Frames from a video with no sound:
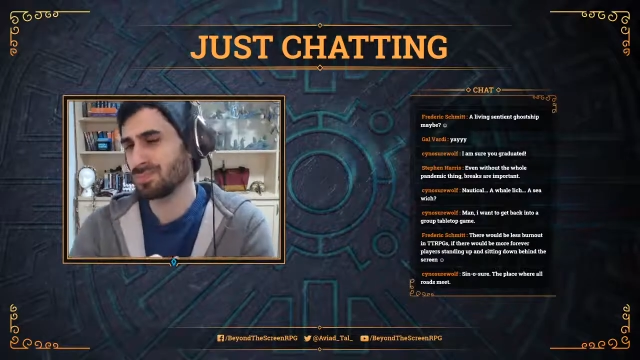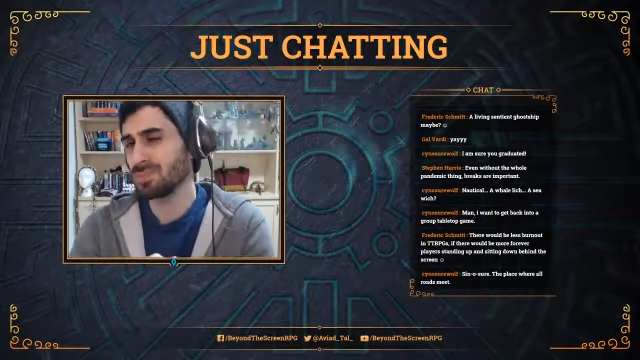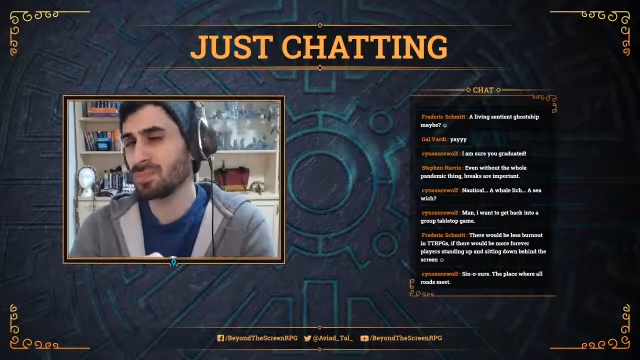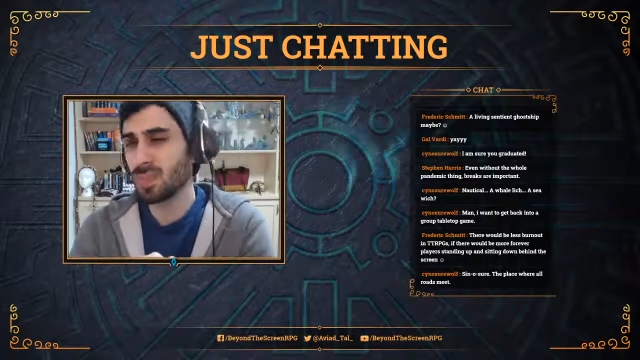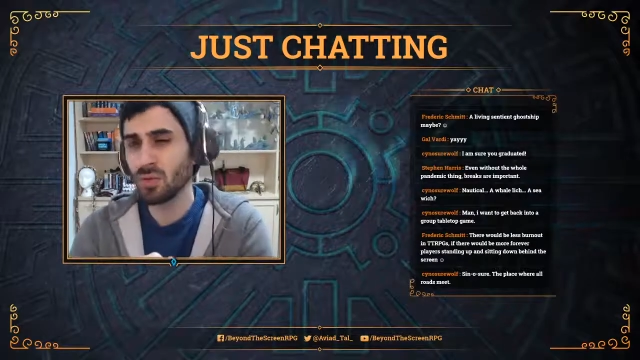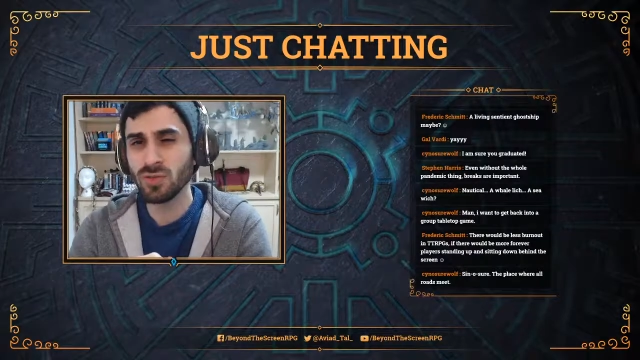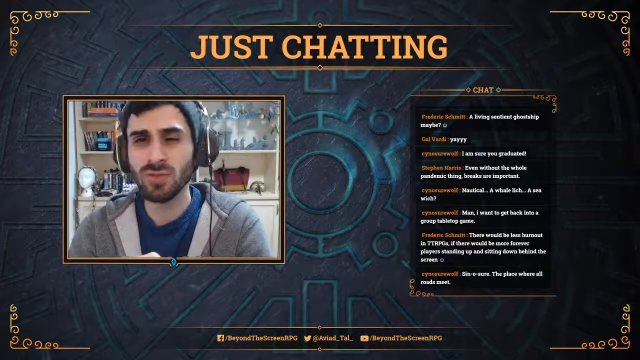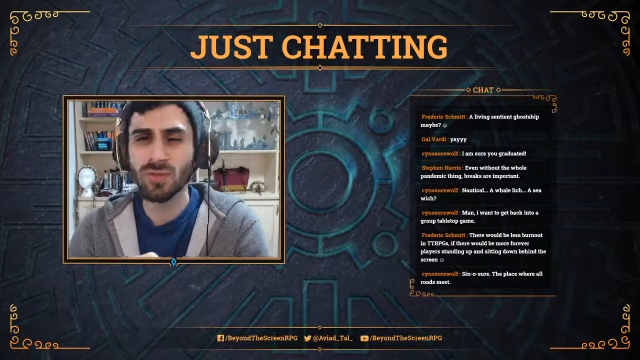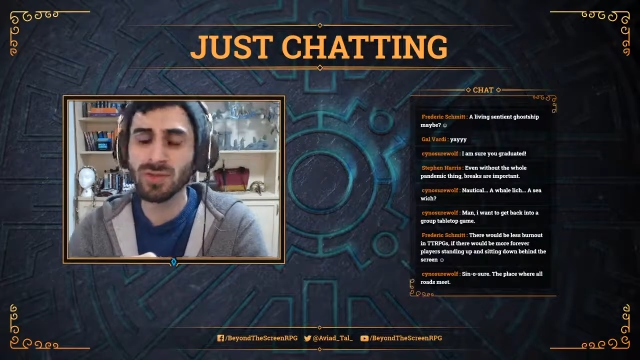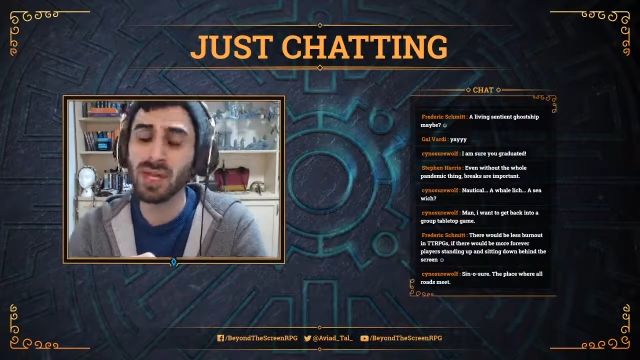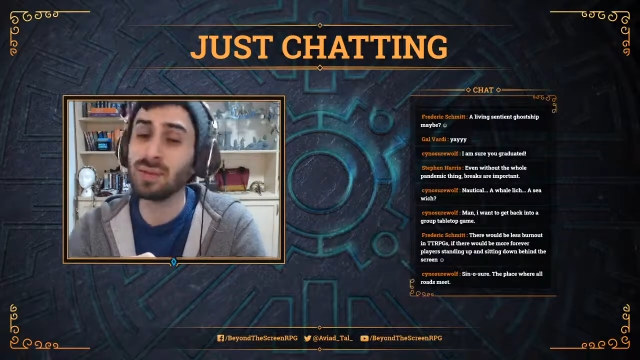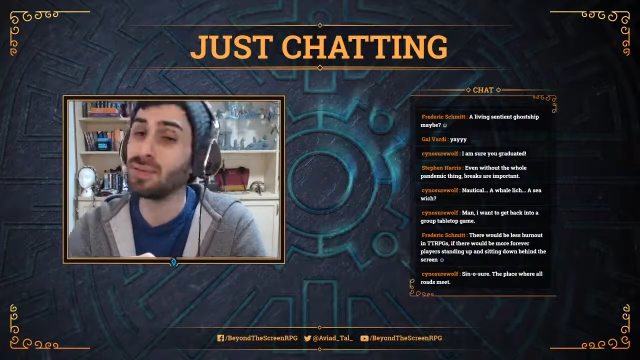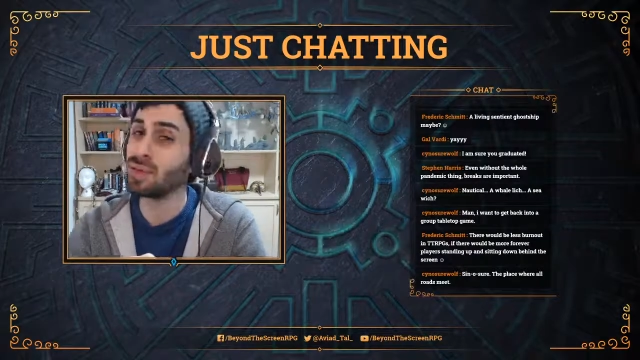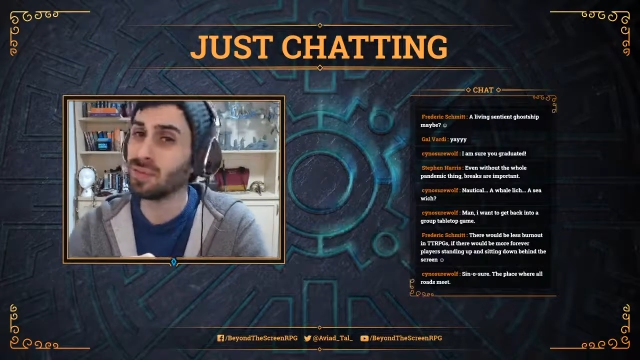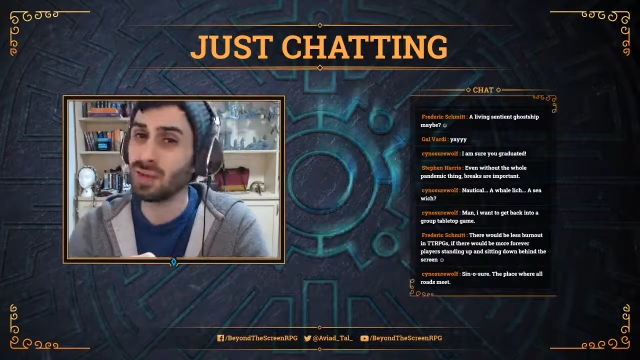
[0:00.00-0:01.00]
most of the
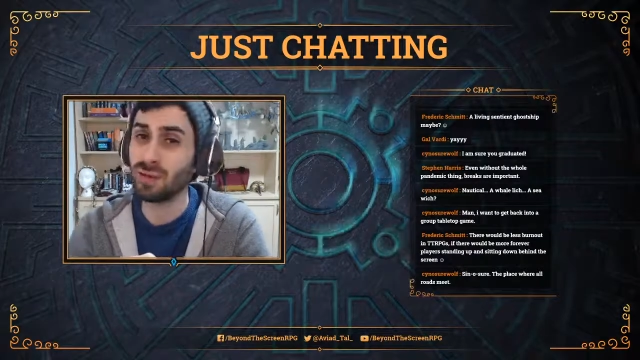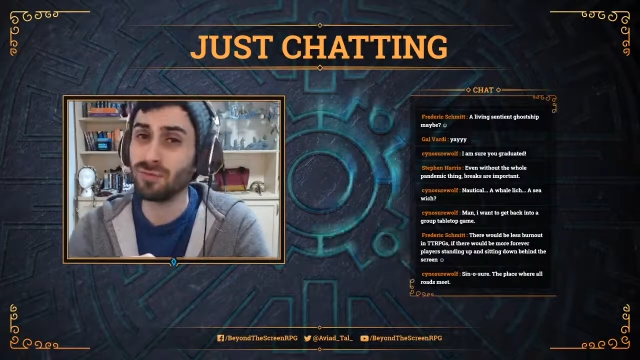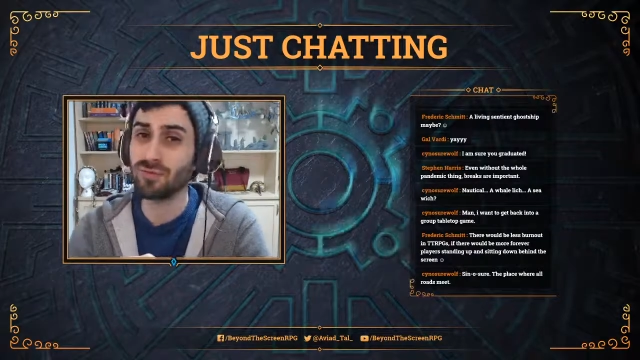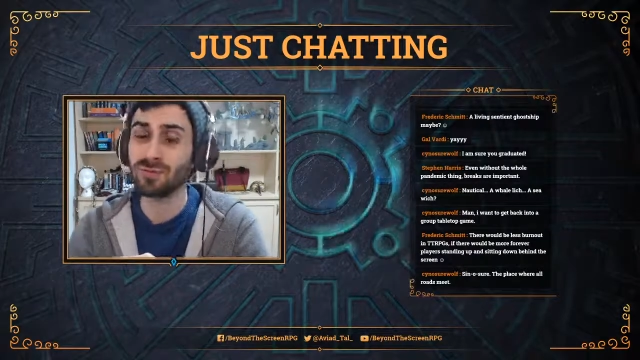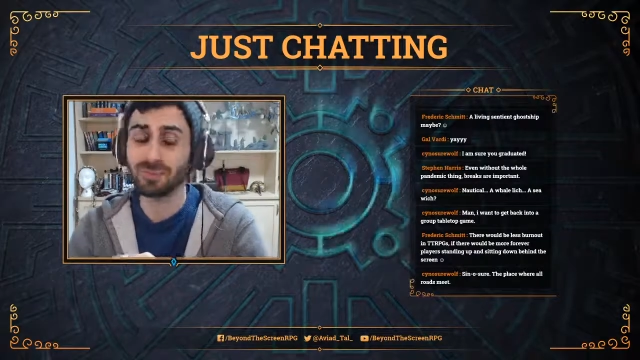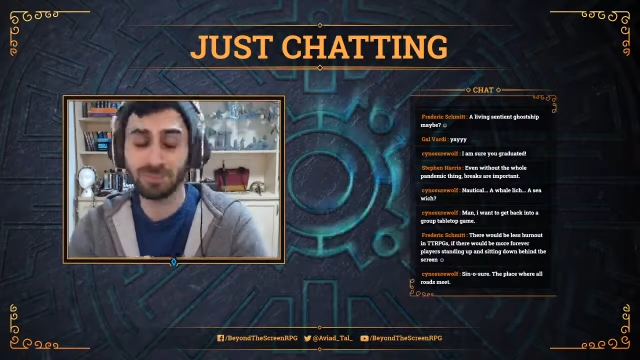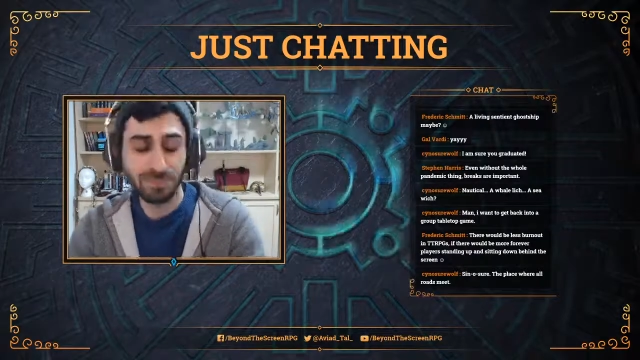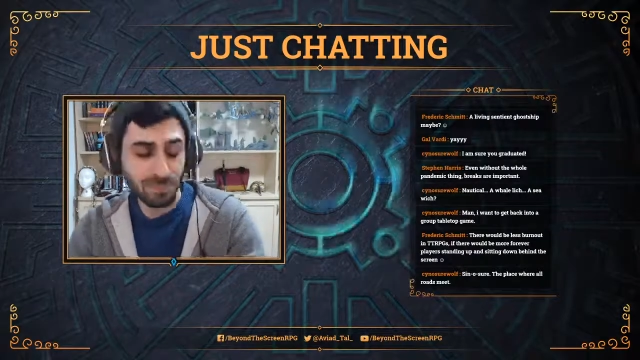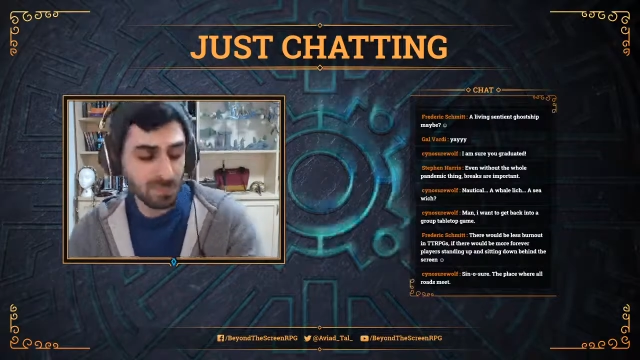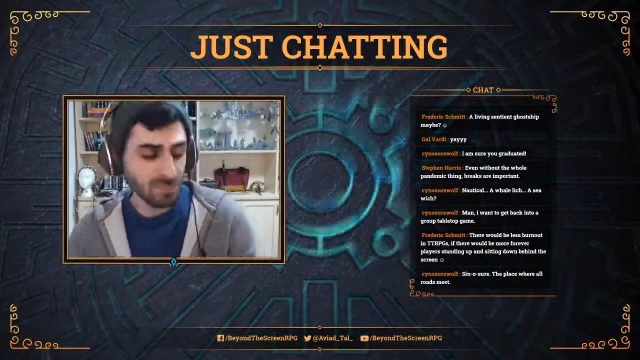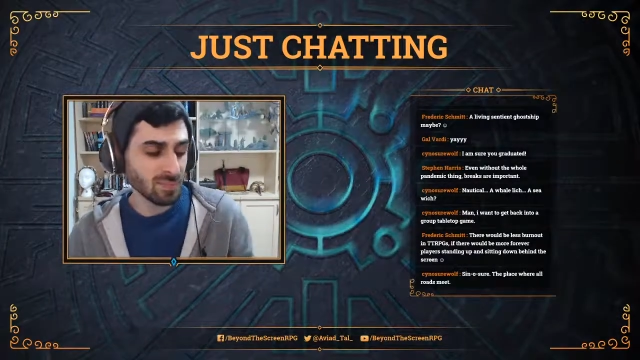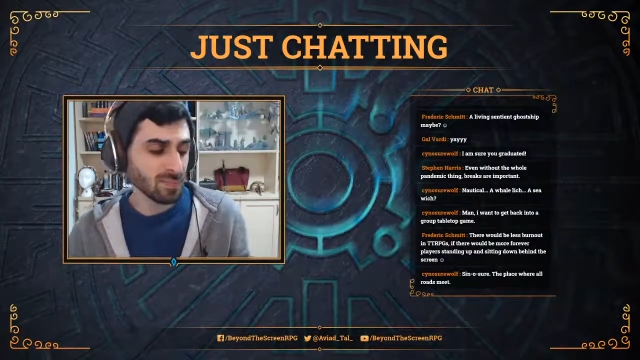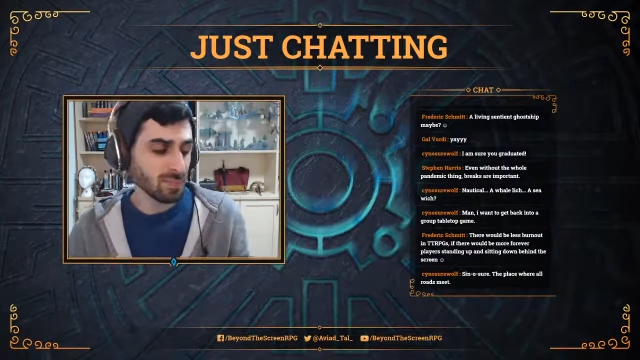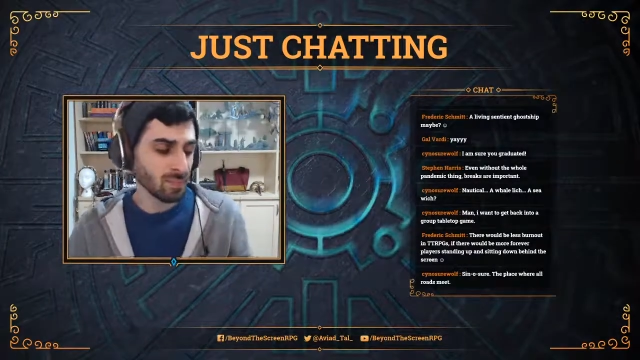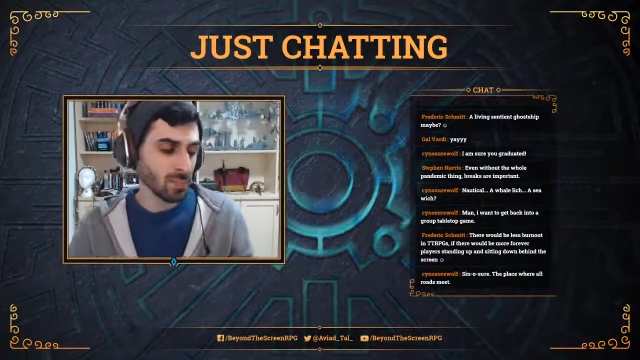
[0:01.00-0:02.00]
time that's enough.
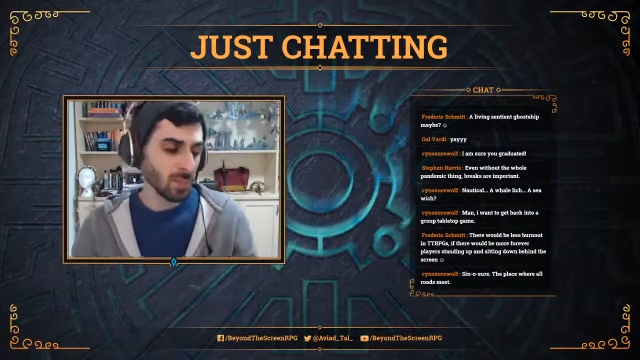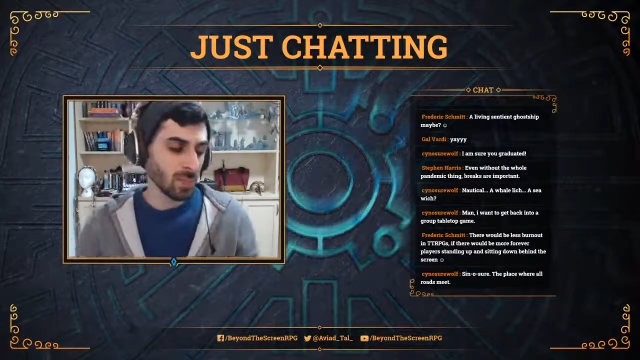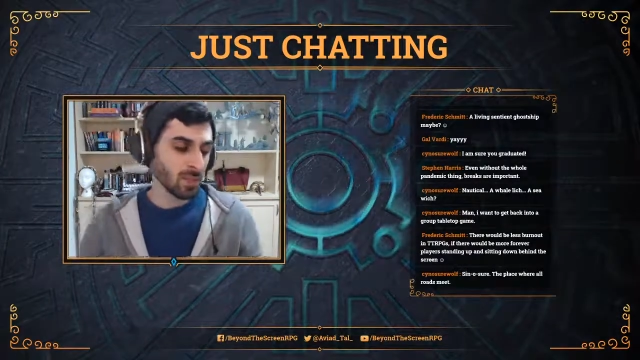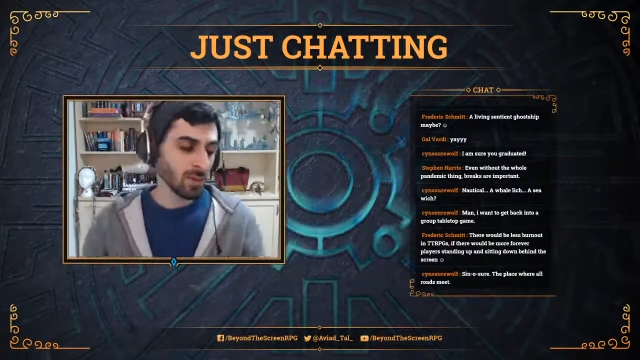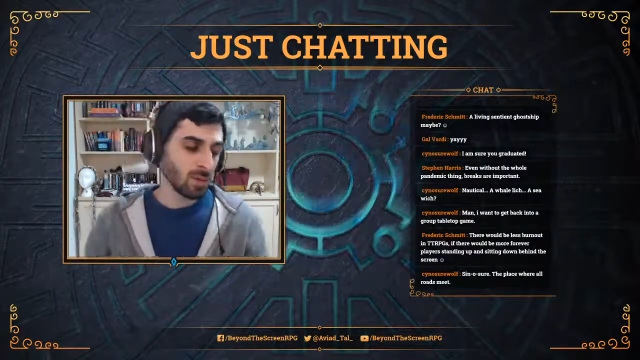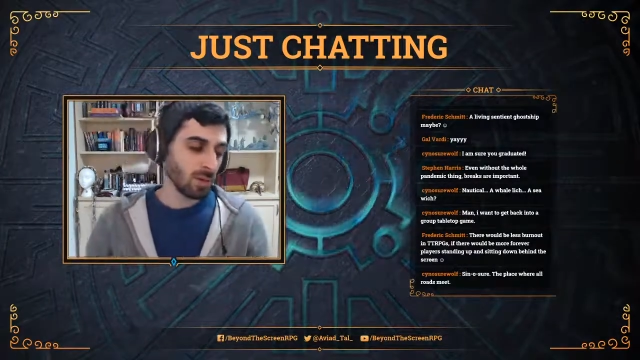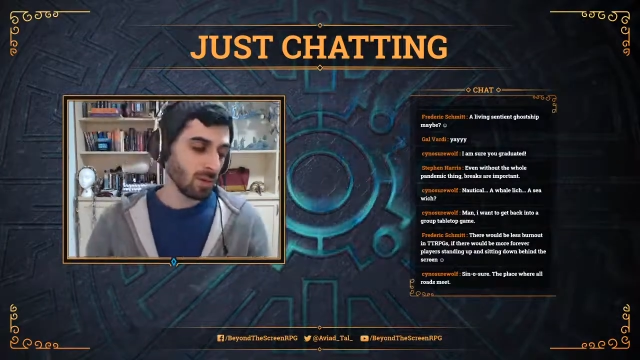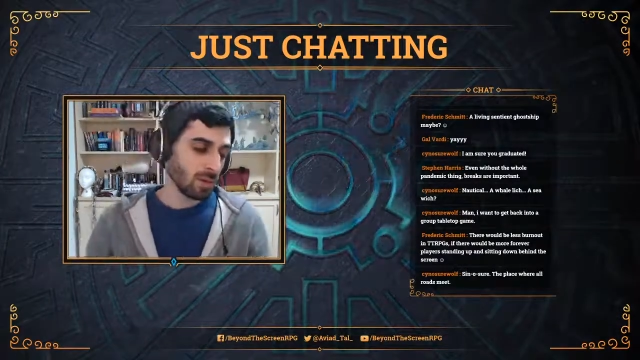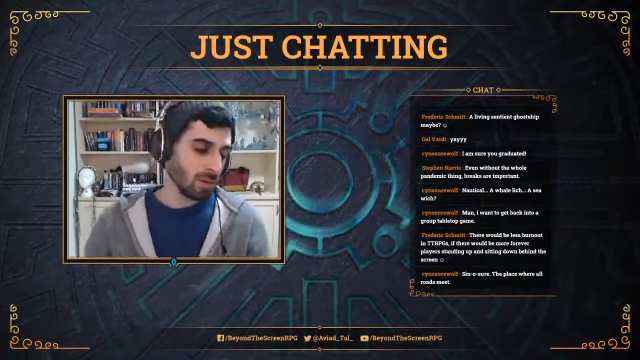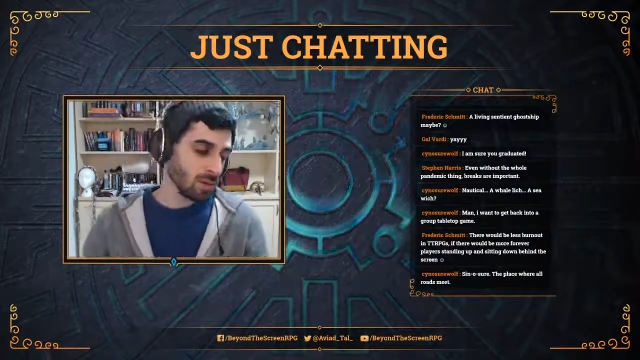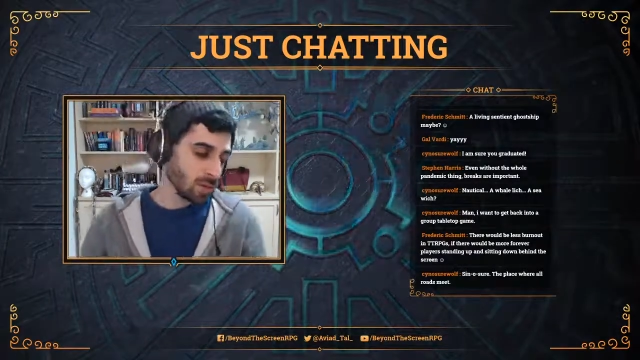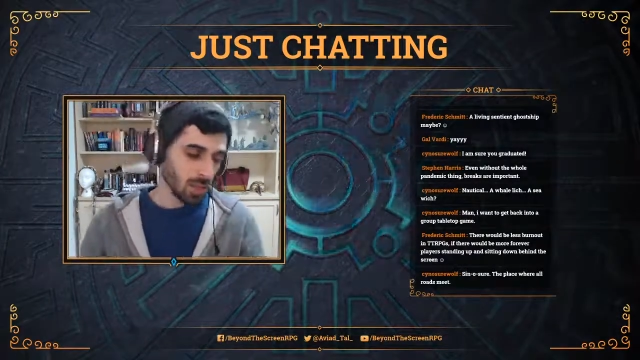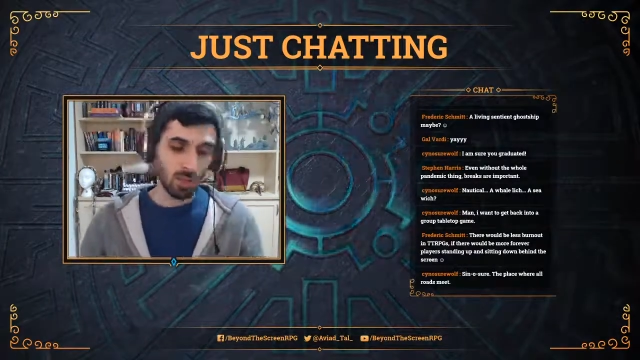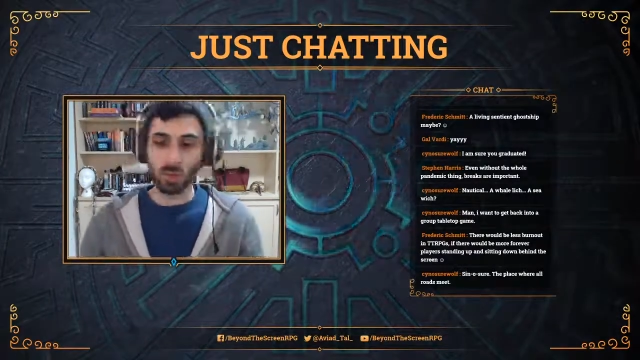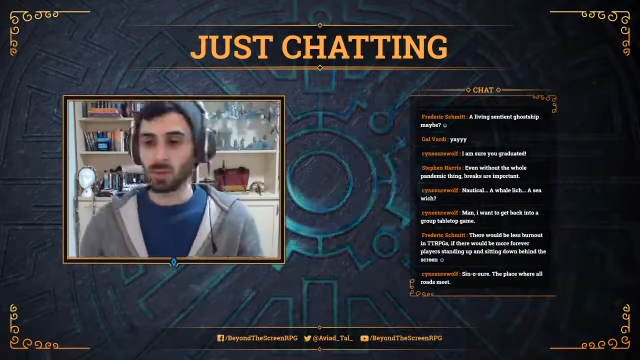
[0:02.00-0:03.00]
So,